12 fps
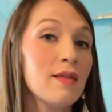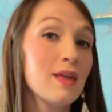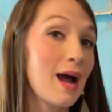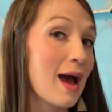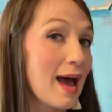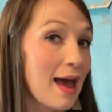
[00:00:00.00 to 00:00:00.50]

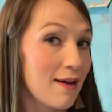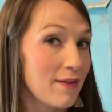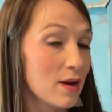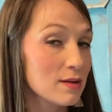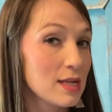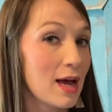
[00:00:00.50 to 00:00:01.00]
that I have
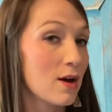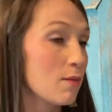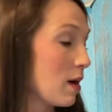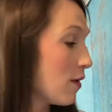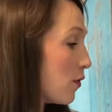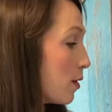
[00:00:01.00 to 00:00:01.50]
outside
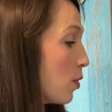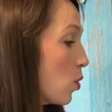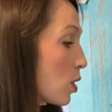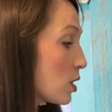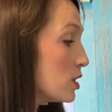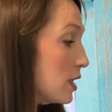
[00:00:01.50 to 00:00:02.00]
on my front
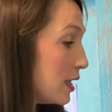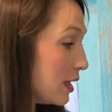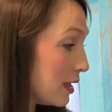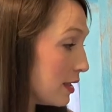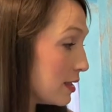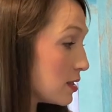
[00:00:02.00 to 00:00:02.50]
porch
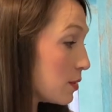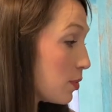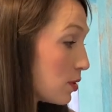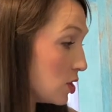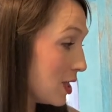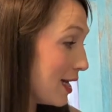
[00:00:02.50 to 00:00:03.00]
is
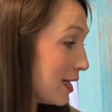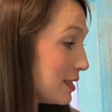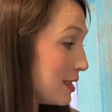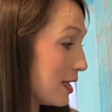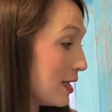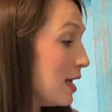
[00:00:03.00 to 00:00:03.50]

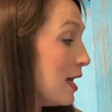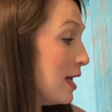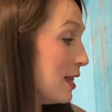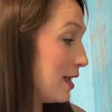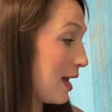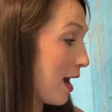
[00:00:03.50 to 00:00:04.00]
projecting
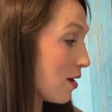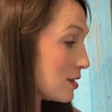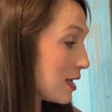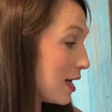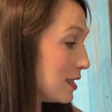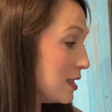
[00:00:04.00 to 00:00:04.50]
the
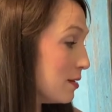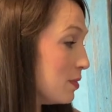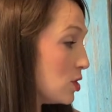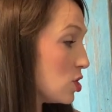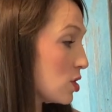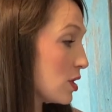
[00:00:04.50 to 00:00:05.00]
outside
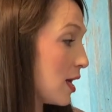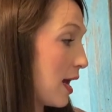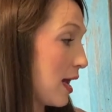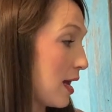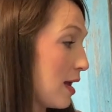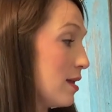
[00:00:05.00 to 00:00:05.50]
temperature
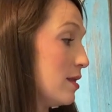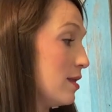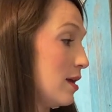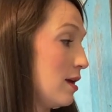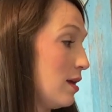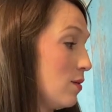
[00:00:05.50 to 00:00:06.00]
and
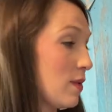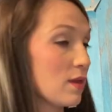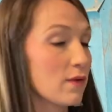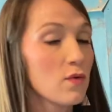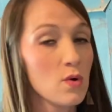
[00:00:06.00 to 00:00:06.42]
the weather